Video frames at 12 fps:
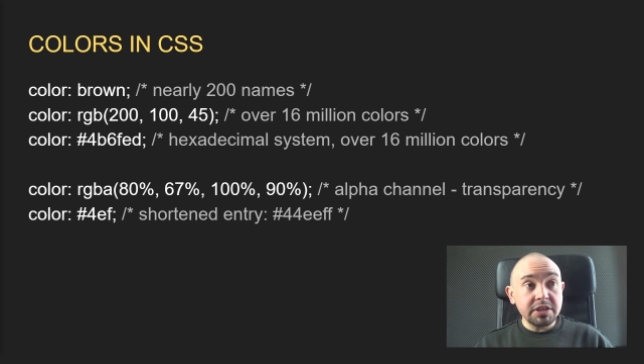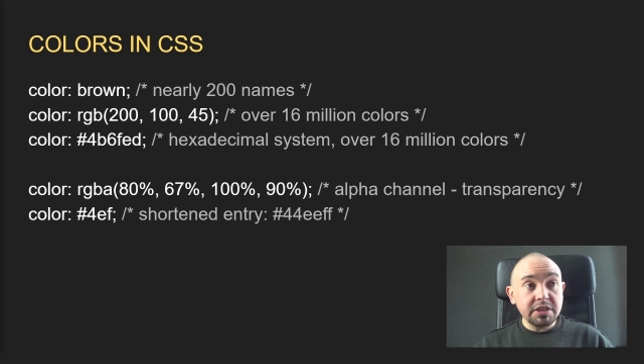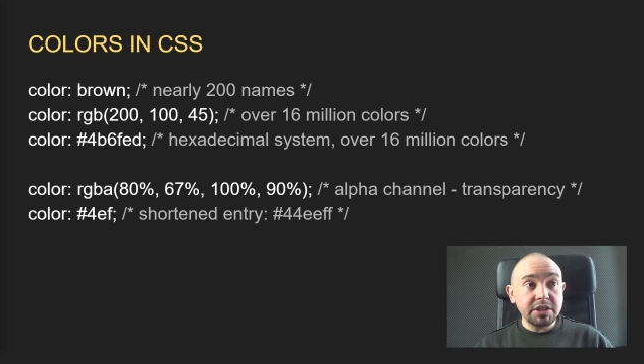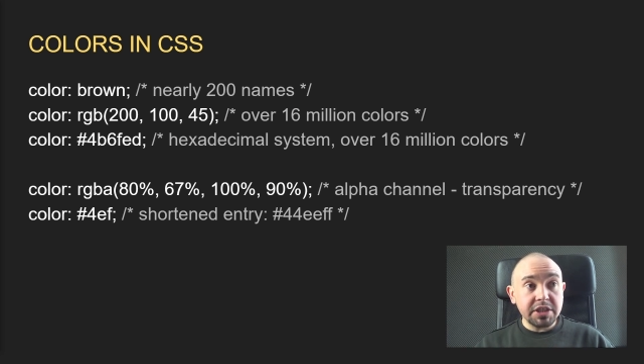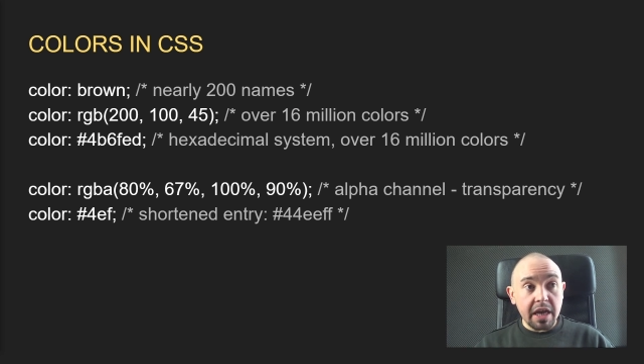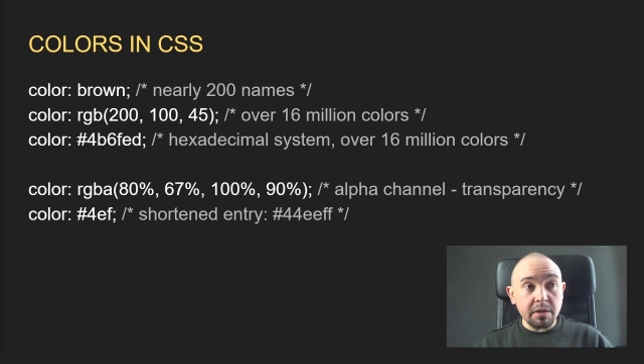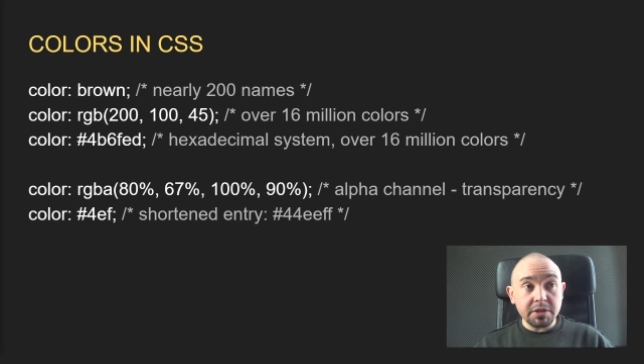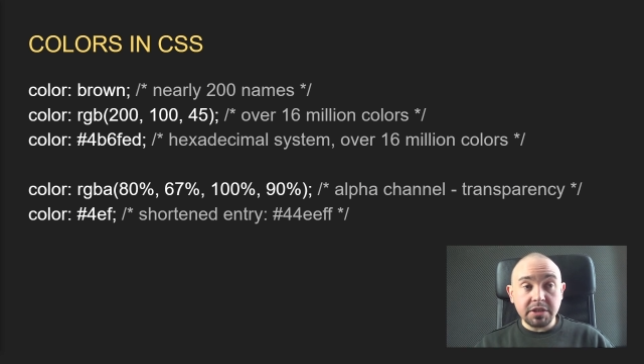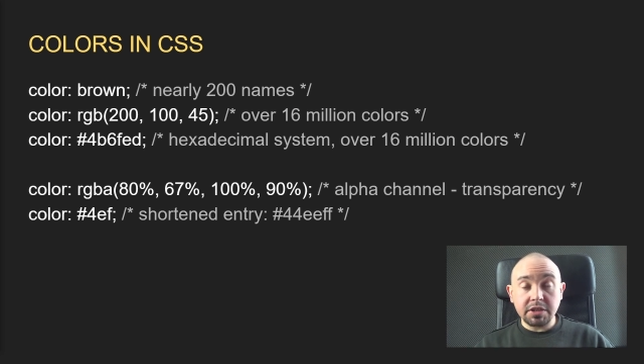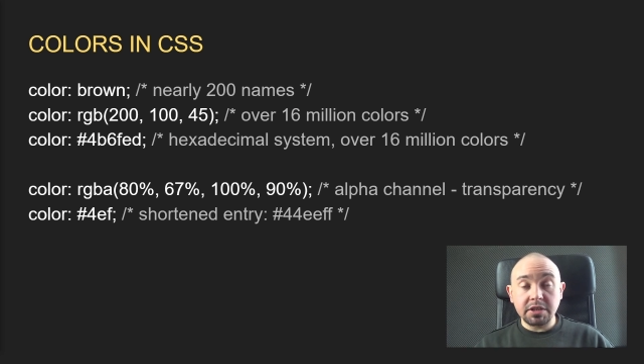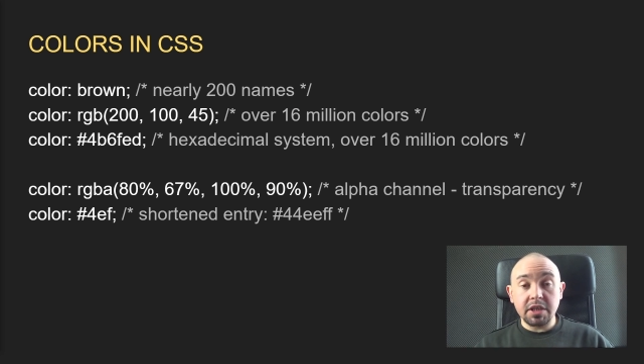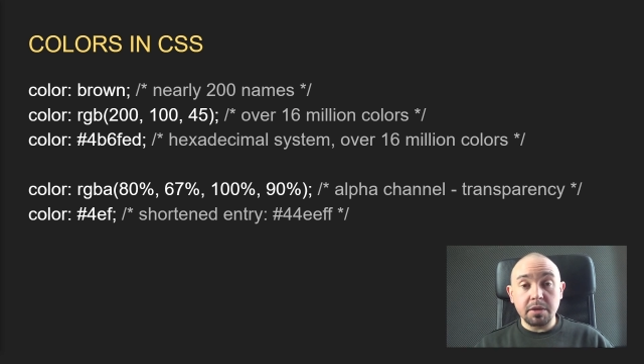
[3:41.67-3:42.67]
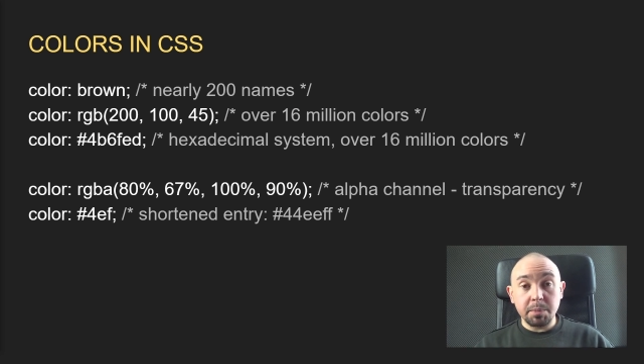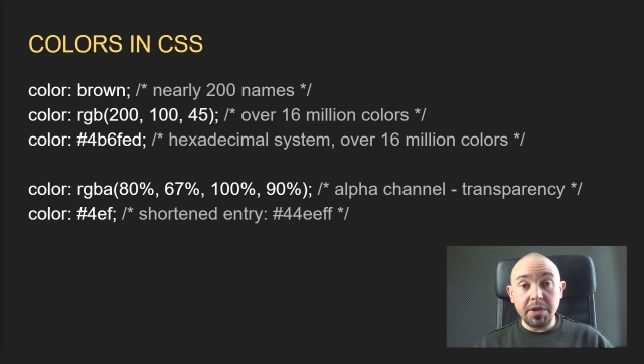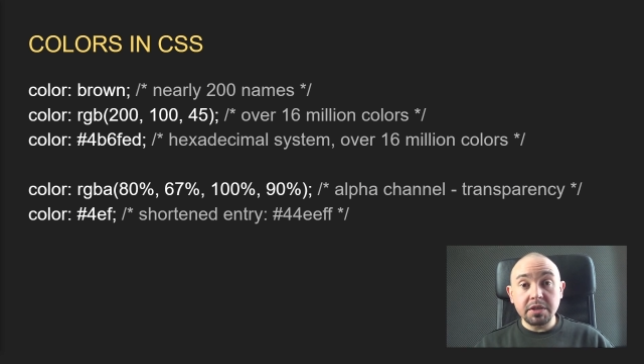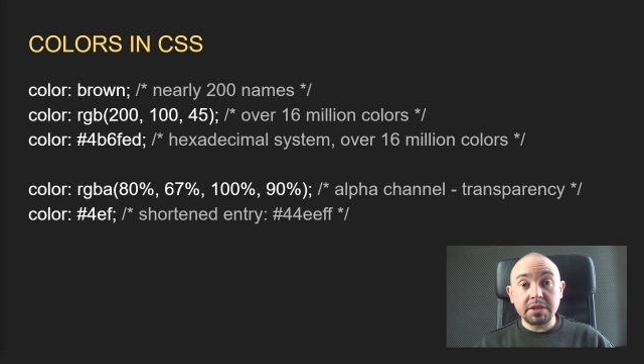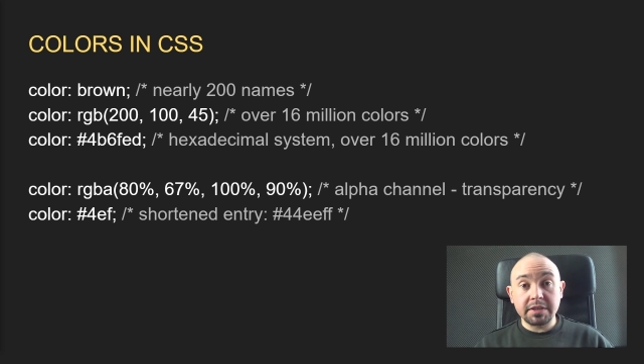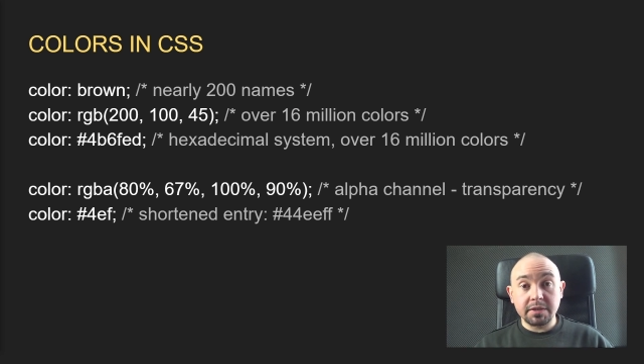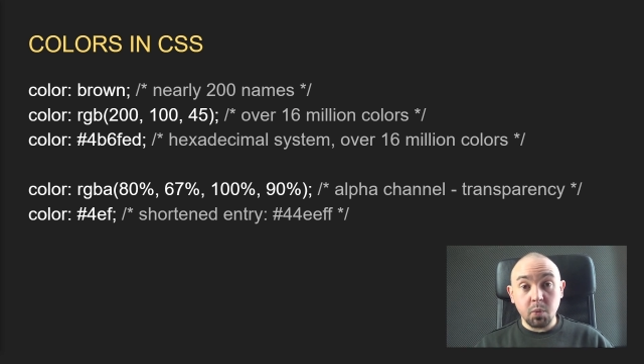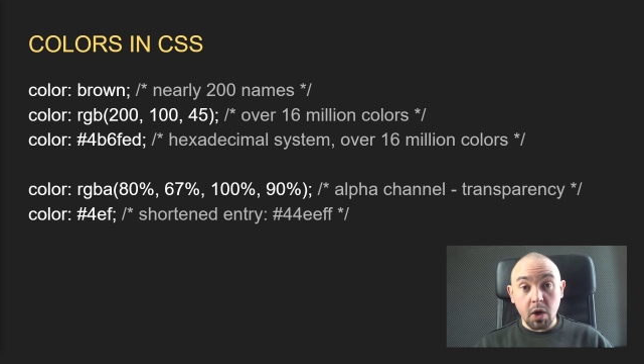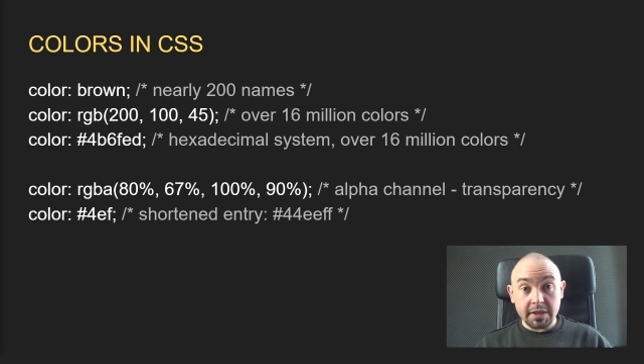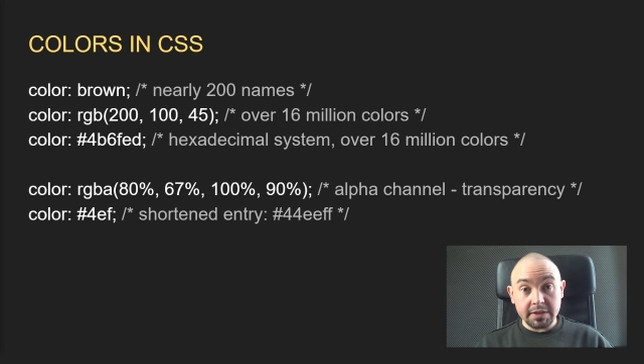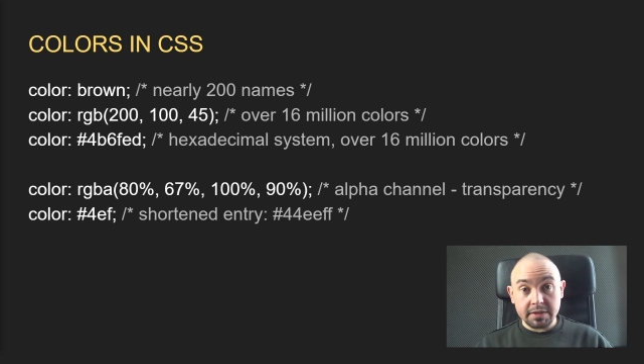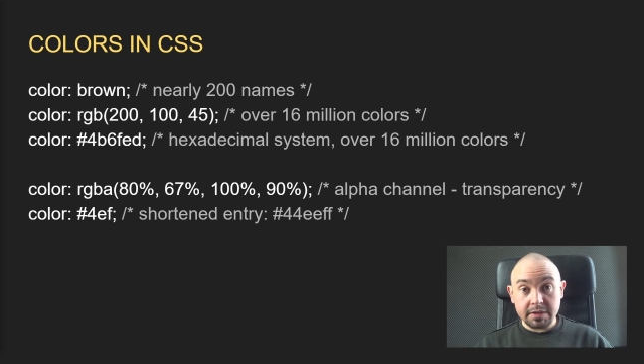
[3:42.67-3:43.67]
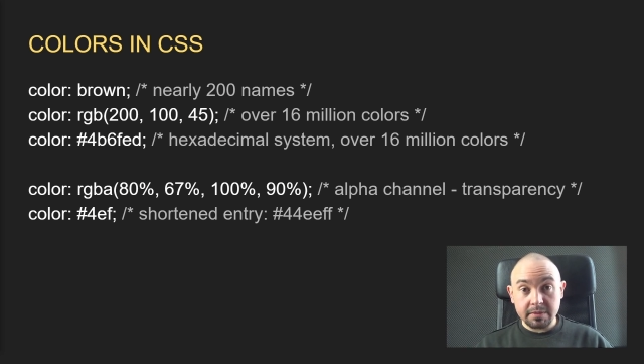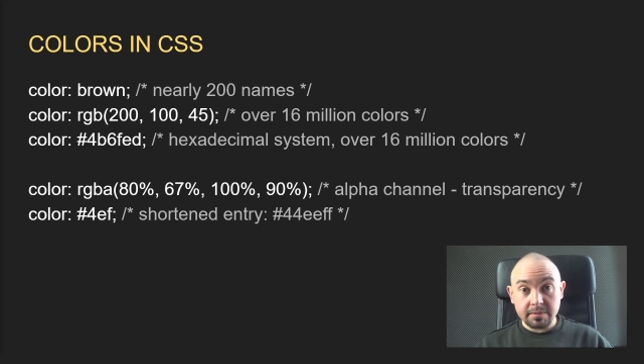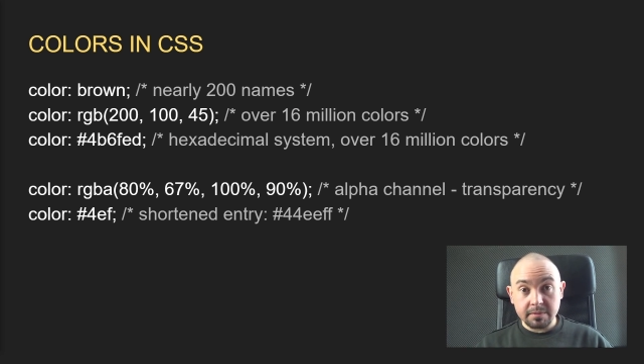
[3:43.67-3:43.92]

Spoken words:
each character appears twice.